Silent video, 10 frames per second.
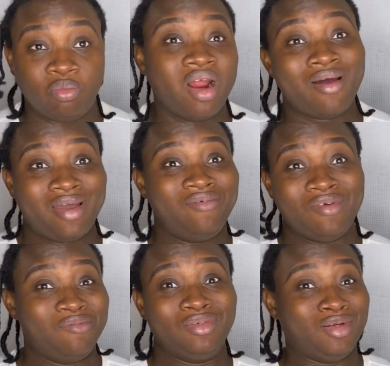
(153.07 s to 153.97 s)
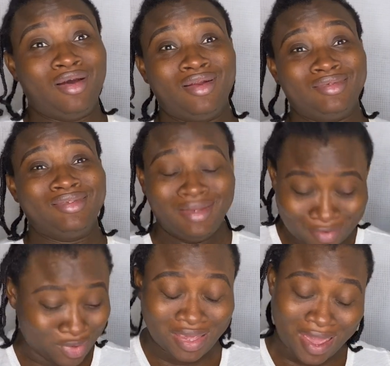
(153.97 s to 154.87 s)
brow I have ever done.
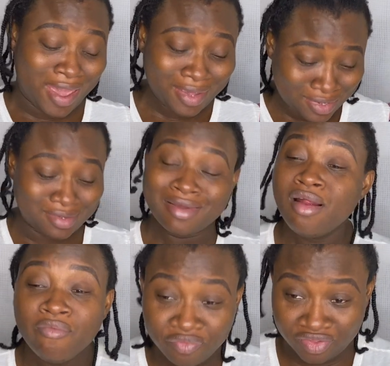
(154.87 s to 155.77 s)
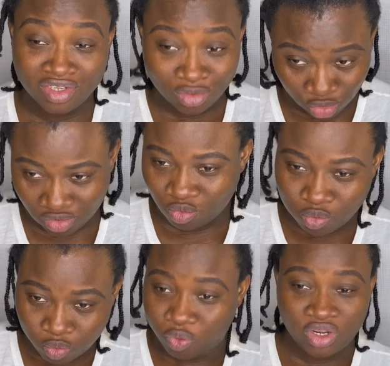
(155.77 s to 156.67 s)
Okay. This was
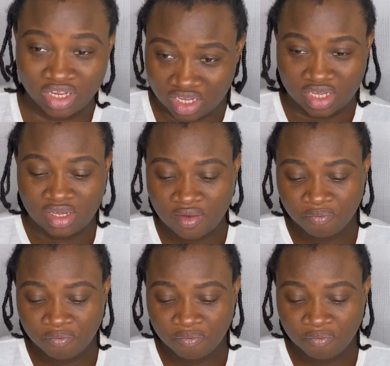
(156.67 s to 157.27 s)
pretty.